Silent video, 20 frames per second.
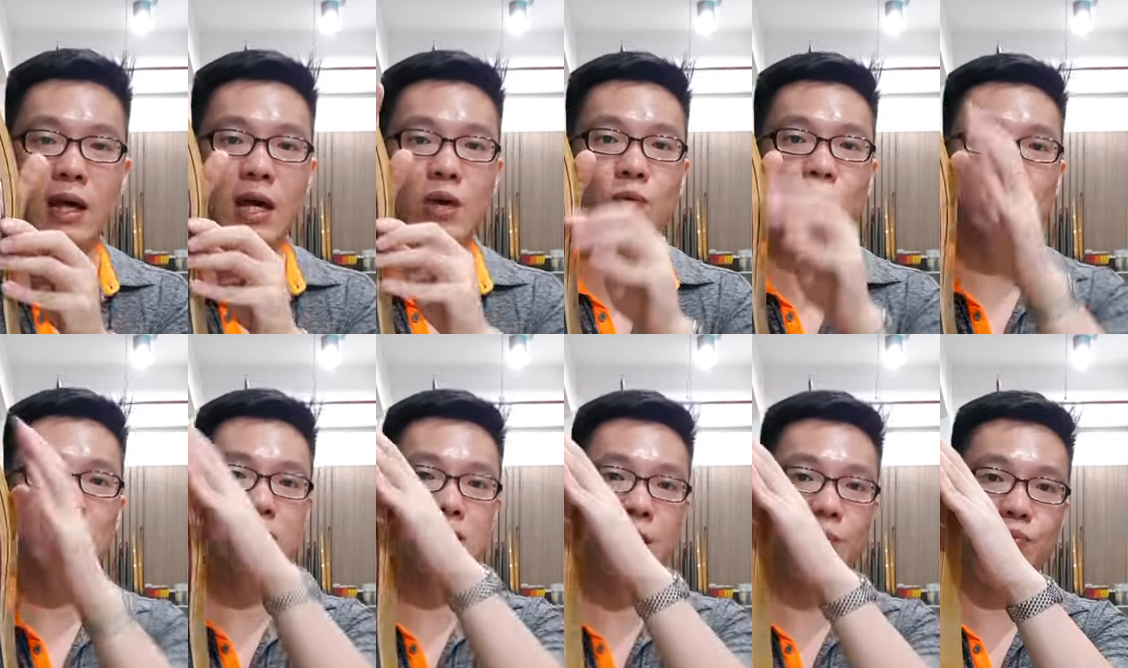And
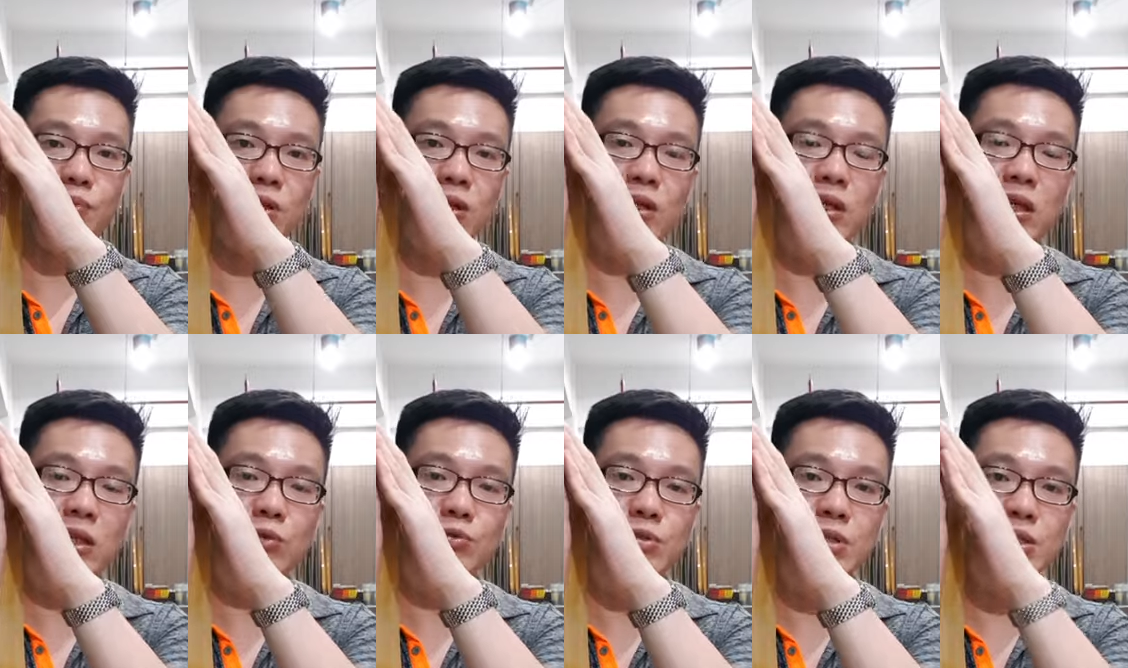when it separate,
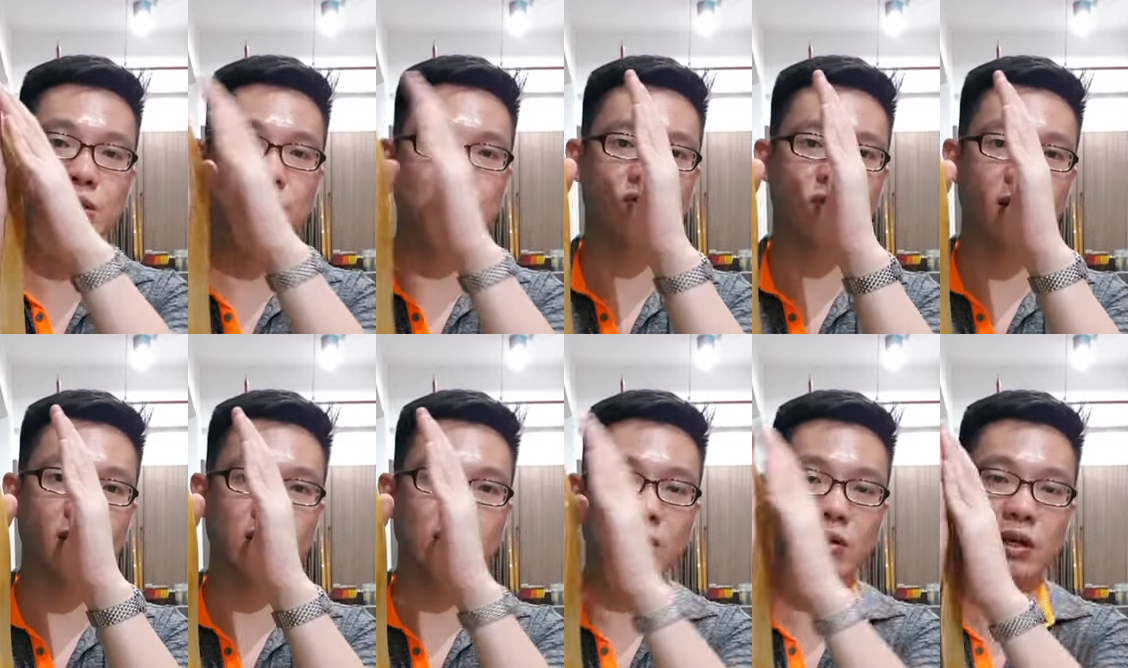it loses
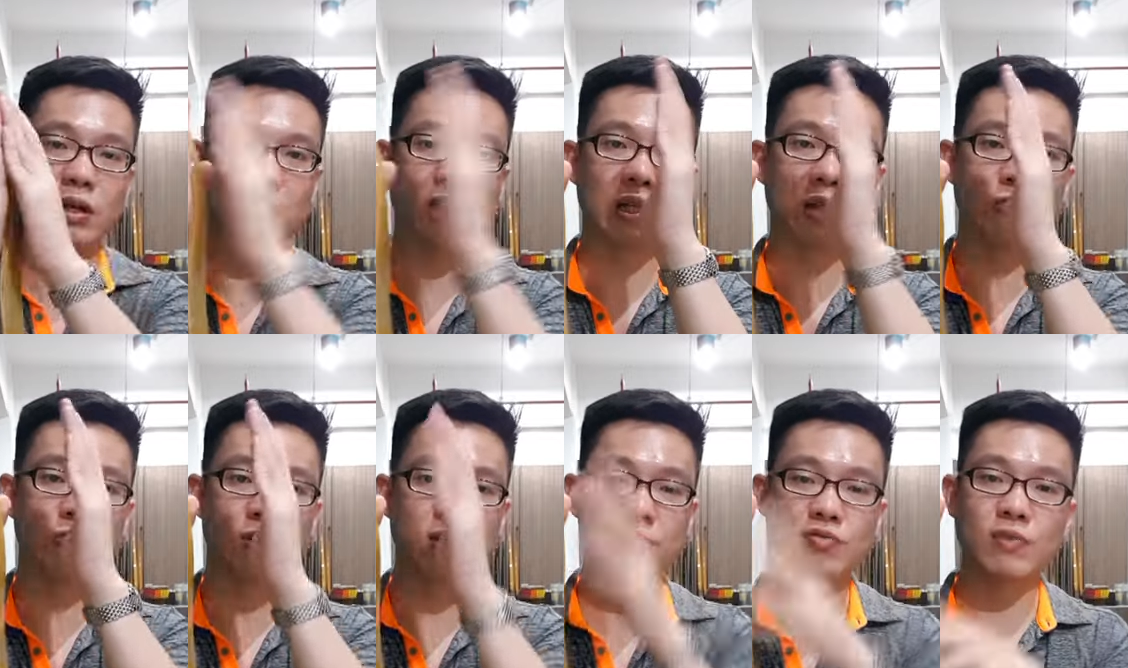strength, okay, it
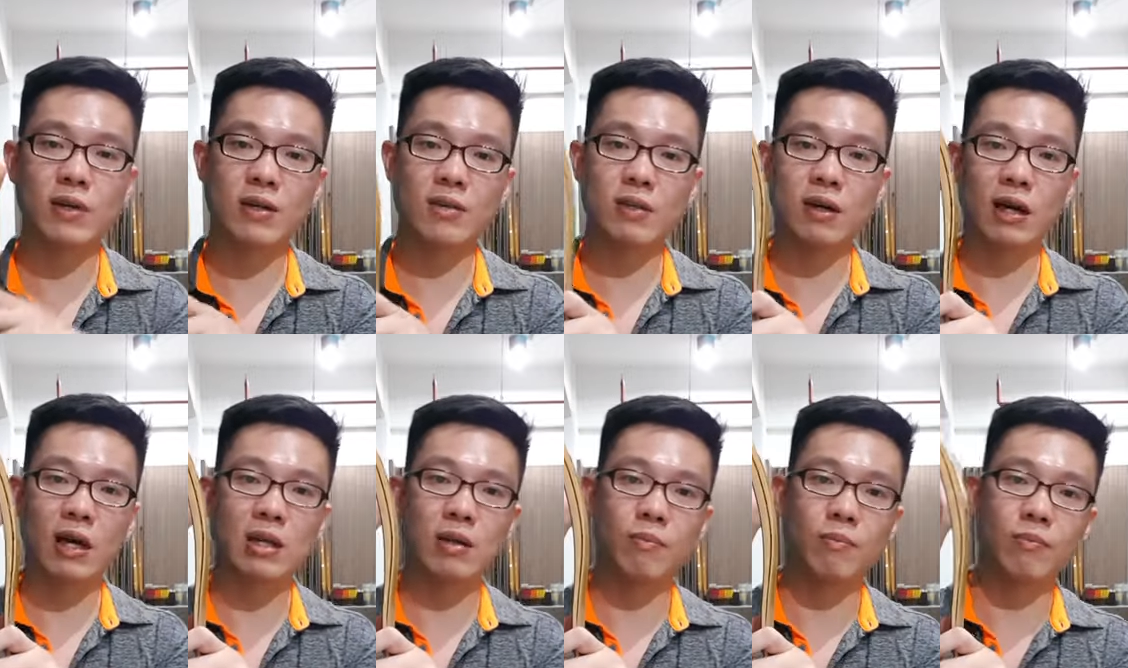loses strength,
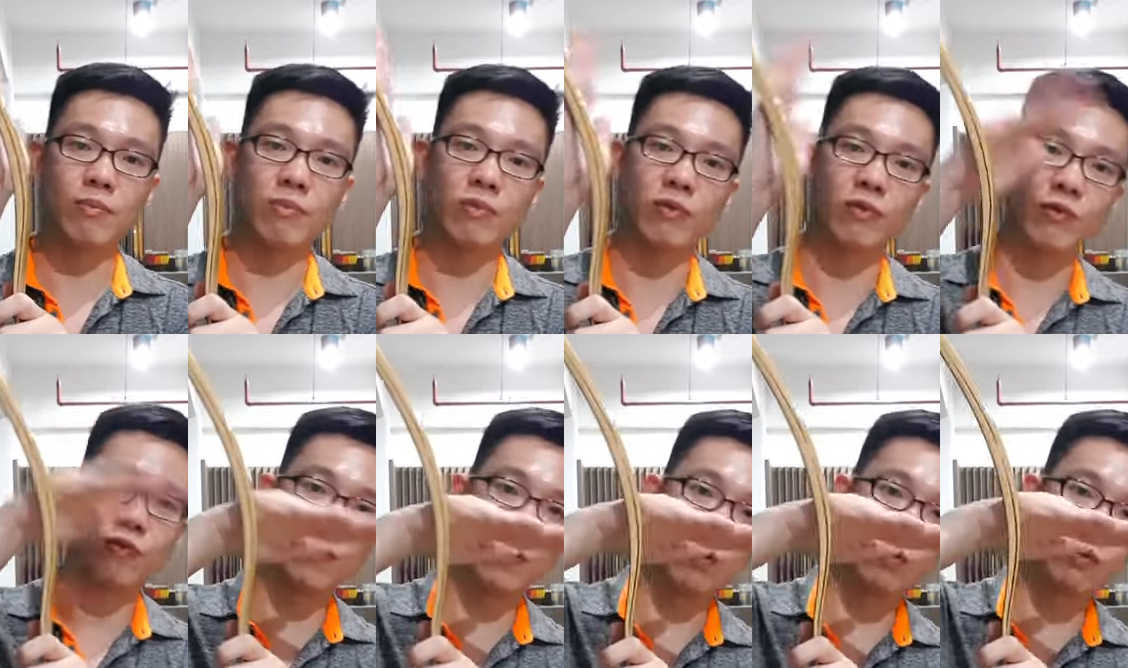and it
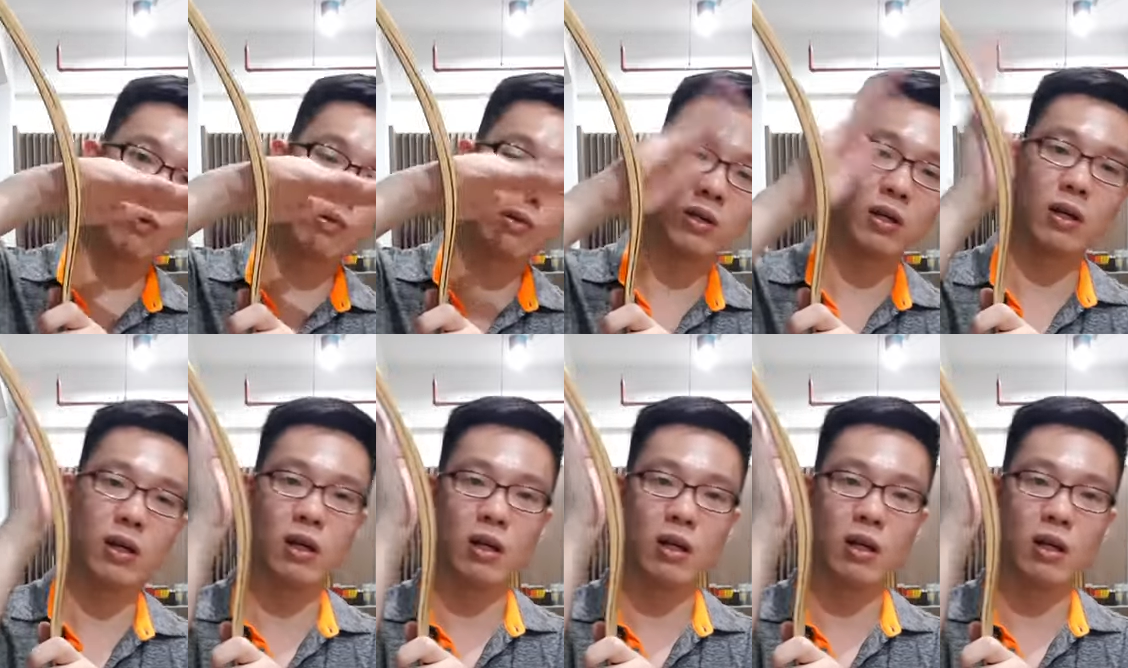fold.